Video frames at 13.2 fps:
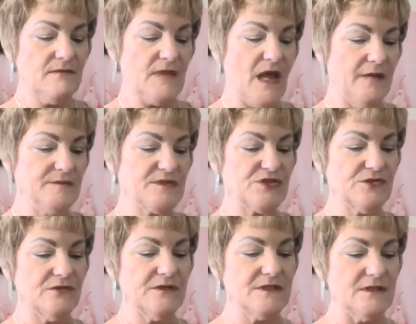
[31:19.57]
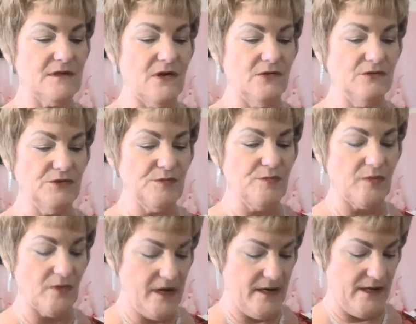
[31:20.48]
I'm sure is an older
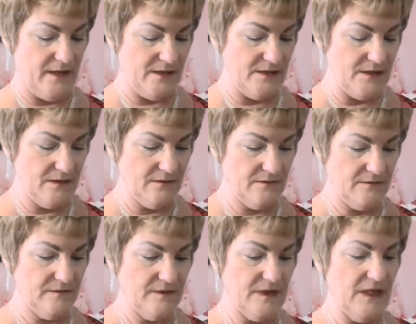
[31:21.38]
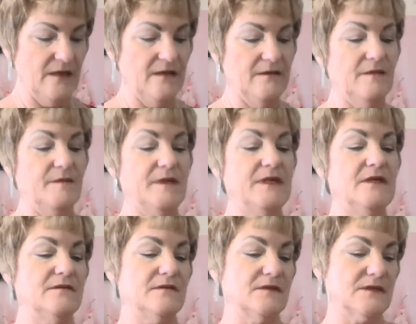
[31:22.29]
brand. Let me
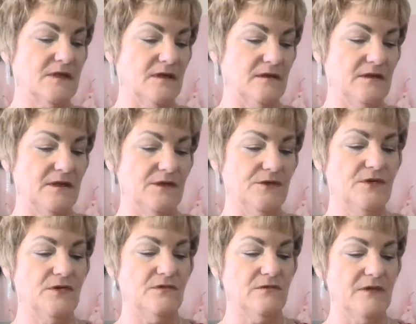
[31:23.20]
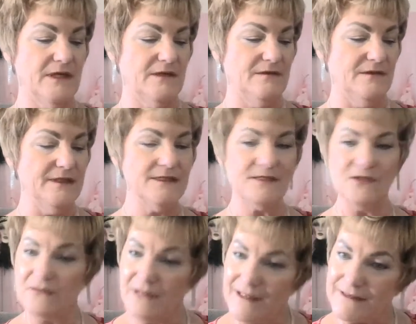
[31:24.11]
get this on here correctly.
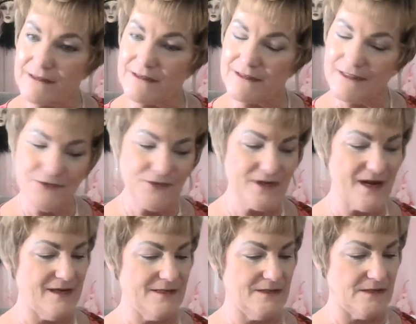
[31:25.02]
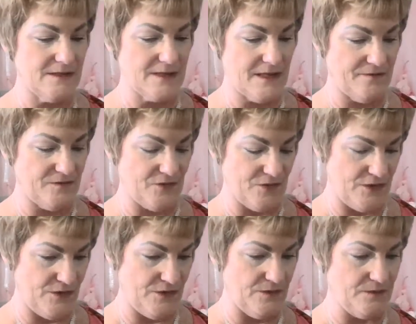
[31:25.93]
So glad to see you guys this
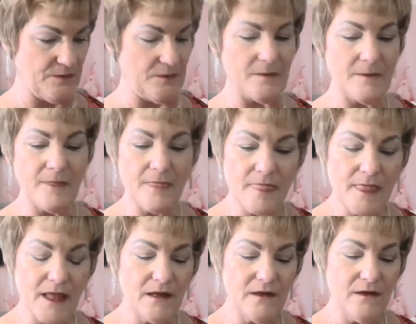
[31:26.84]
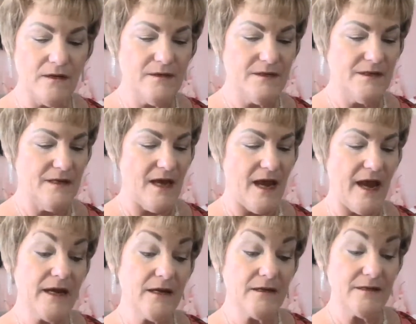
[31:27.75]
afternoon.
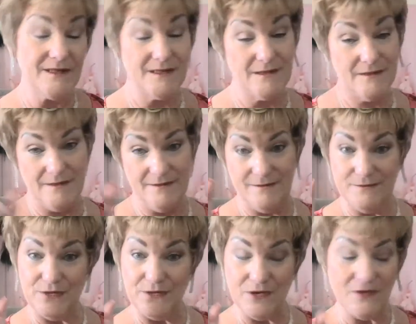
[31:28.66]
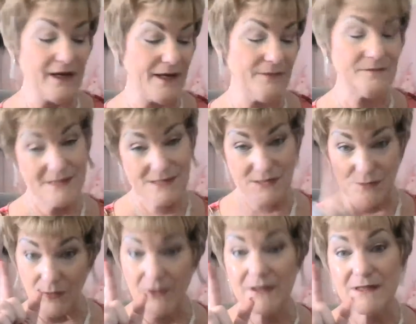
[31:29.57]
And you know how Miss
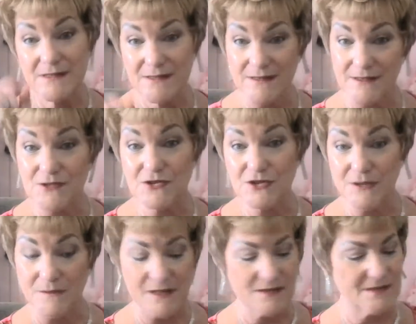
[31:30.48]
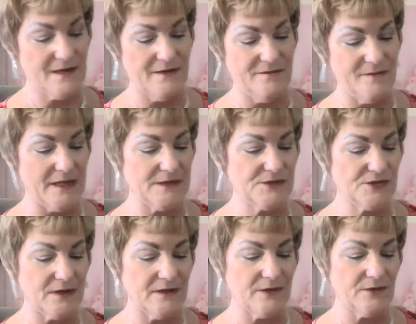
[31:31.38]
Priss is, she must have
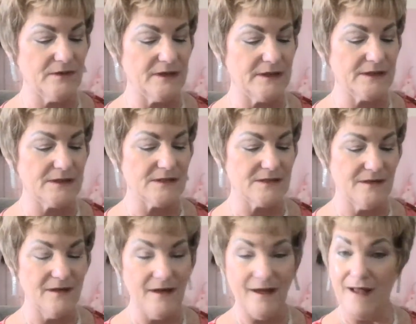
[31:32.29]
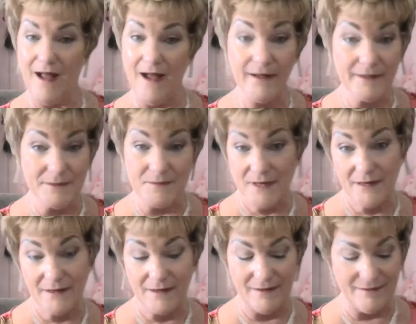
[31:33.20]
matching earrings. I
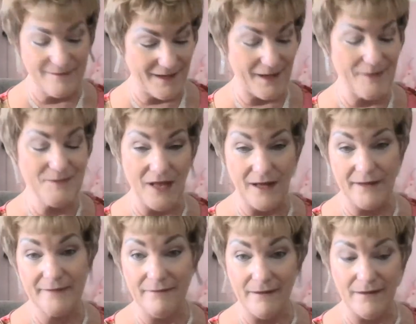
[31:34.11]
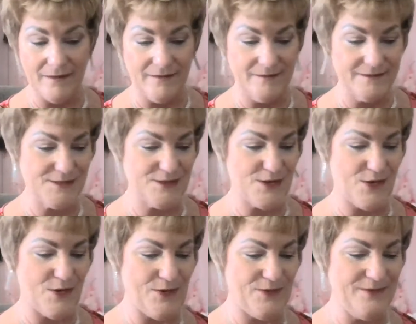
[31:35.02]
admit it. I'm like that.
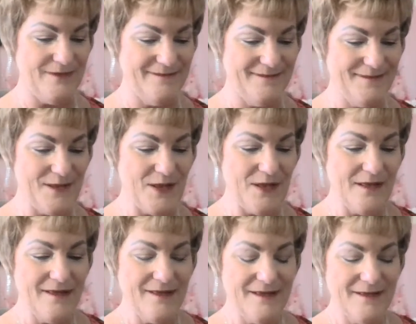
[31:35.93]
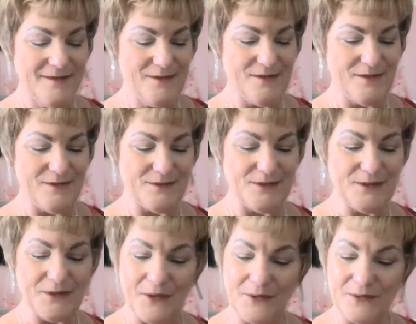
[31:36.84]
So,
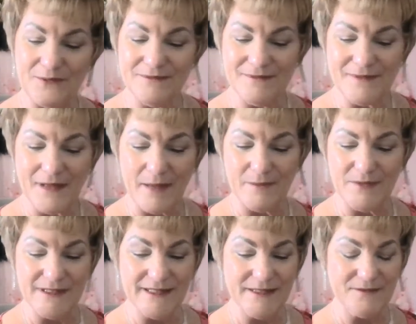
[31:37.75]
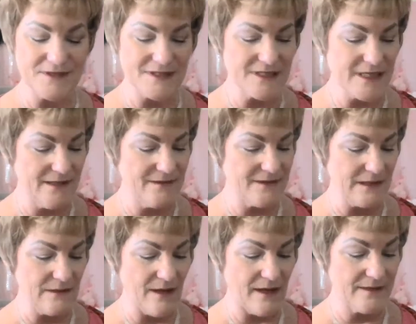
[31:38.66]
I believe in telling
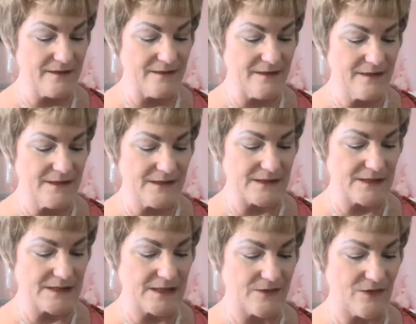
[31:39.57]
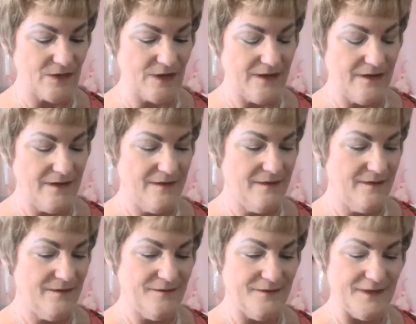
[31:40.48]
it like it is.
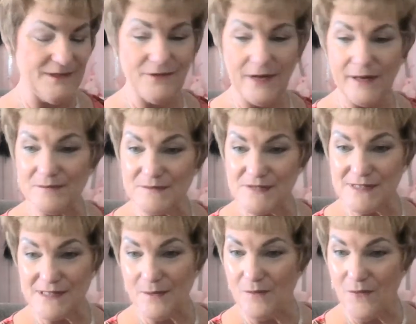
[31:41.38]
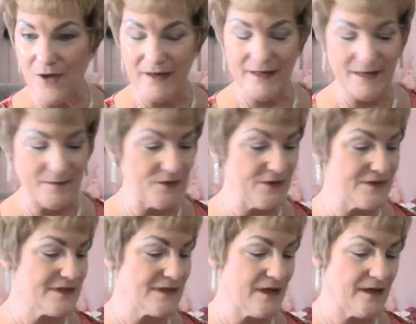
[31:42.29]
If I'm some way, I'm
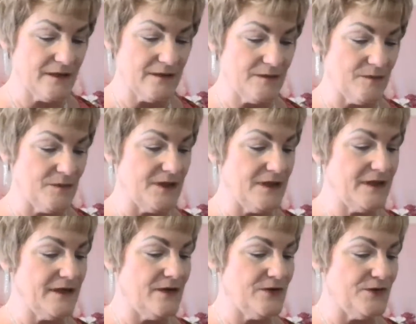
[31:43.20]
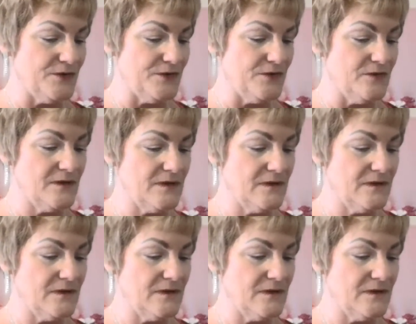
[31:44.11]
going to say it. But anywho,